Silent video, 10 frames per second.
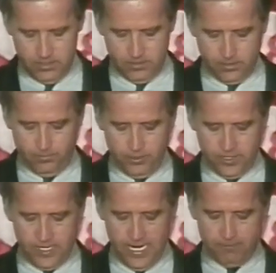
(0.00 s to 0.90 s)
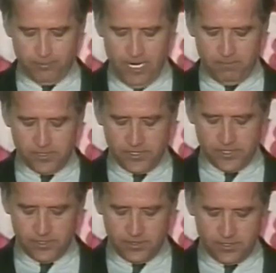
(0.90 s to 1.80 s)
To put that
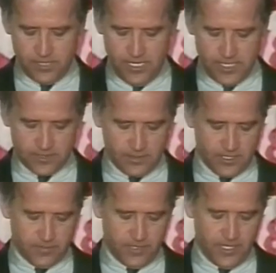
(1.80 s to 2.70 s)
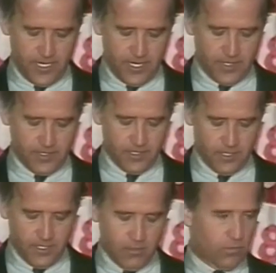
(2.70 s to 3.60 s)
proposition to the test, let's begin
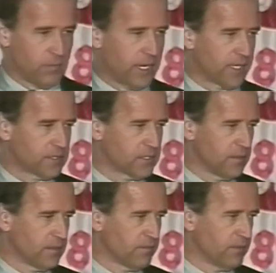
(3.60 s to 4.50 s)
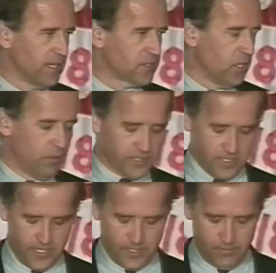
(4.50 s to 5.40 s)
where my conservative friends always
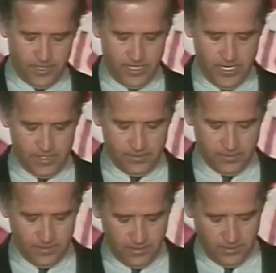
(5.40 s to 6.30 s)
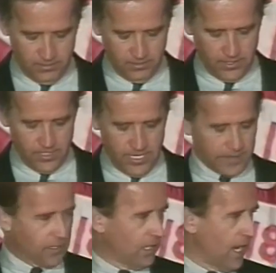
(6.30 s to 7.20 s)
like to begin, looking
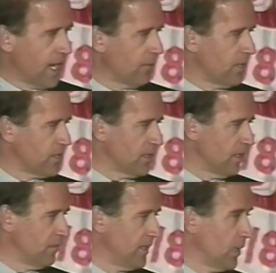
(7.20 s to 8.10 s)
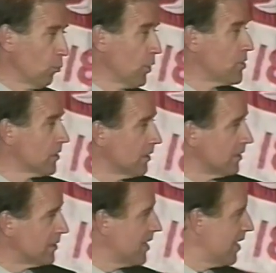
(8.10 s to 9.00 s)
at the language of and the original
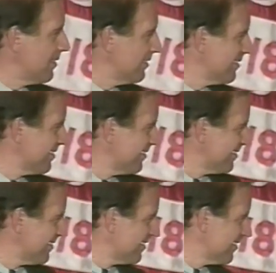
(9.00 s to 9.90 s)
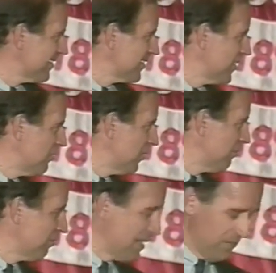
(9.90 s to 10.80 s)
intent of our
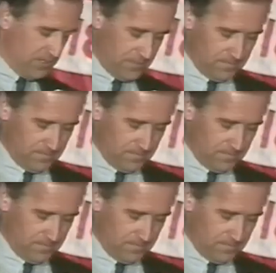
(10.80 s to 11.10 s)
framers.